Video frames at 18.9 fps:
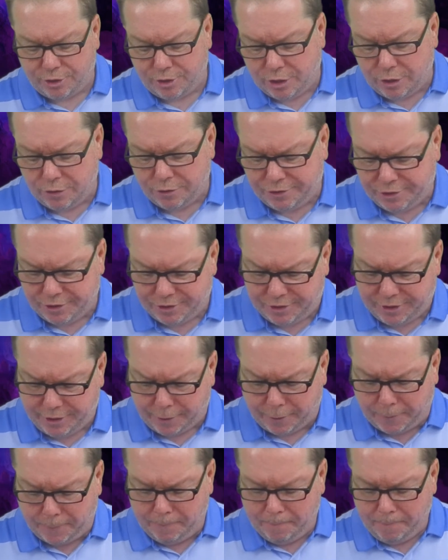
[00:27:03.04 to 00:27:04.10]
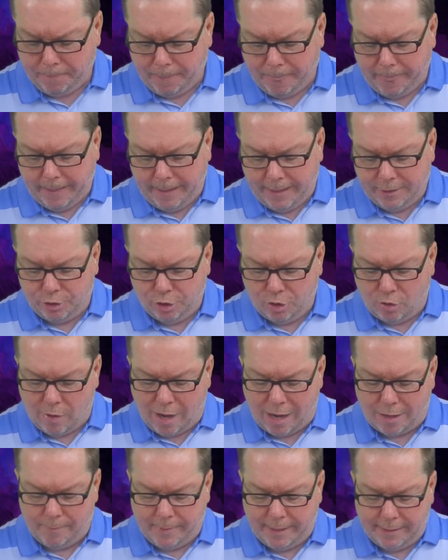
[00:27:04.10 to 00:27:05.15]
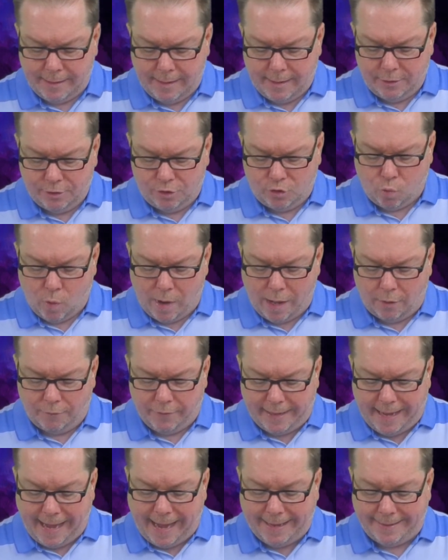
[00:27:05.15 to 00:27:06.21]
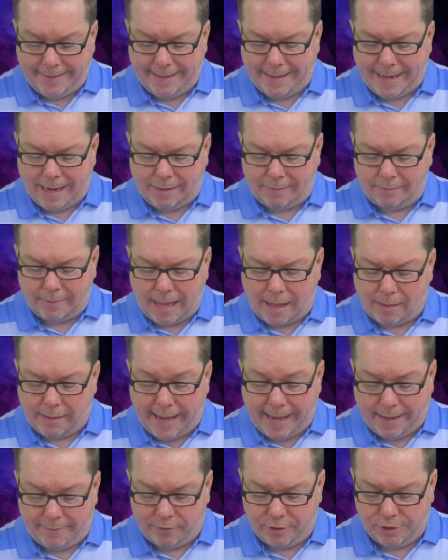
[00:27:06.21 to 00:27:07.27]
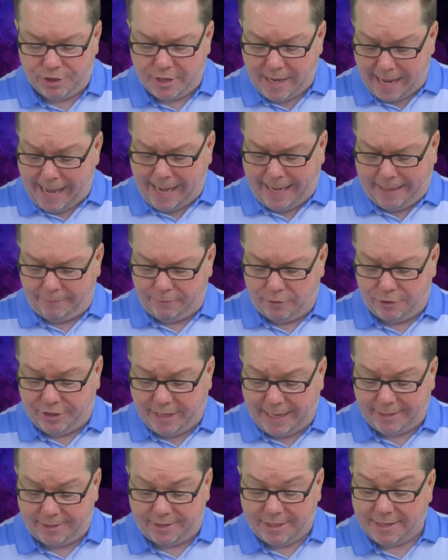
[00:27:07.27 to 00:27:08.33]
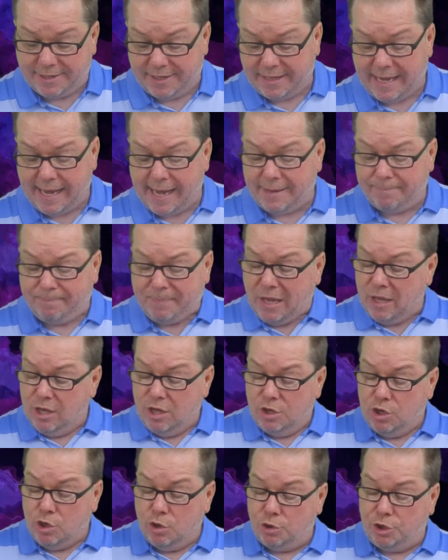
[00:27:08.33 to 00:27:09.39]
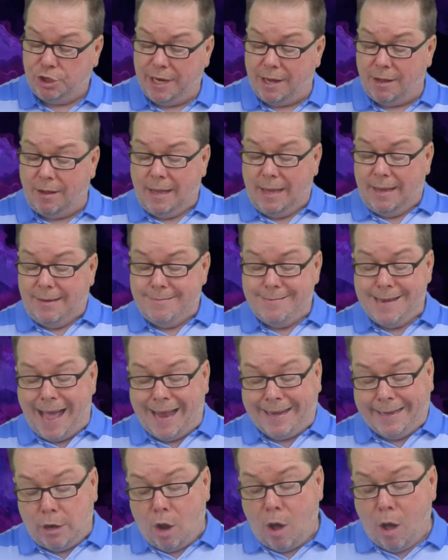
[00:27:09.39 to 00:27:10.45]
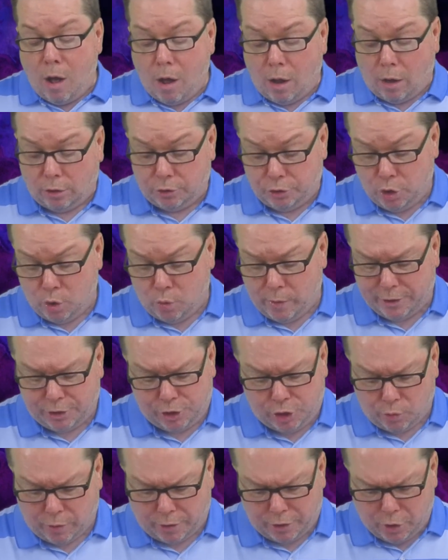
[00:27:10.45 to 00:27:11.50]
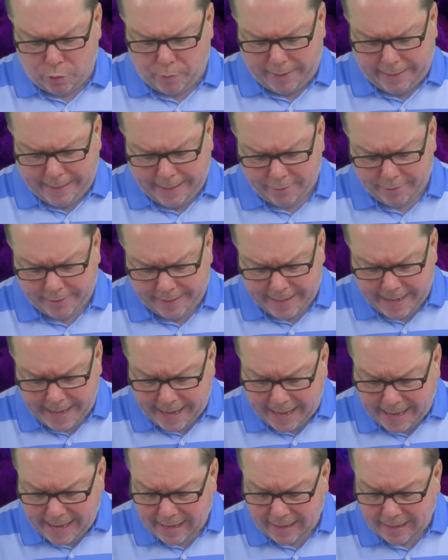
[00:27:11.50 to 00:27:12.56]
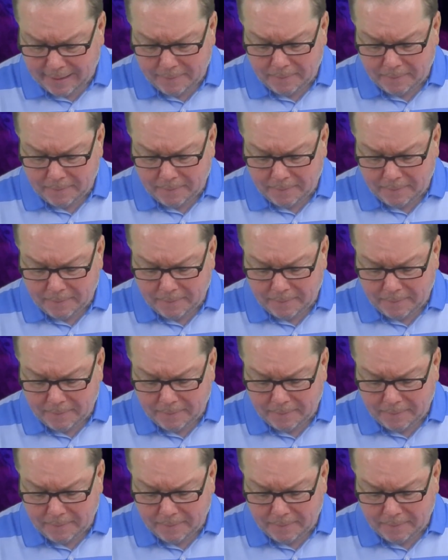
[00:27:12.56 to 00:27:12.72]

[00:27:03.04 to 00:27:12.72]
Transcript: uses here. Deuteronomy 12 and 8, and then I'll, I'll add verse 9. Verse 8 says again, You shall not at all do as you are doing here today,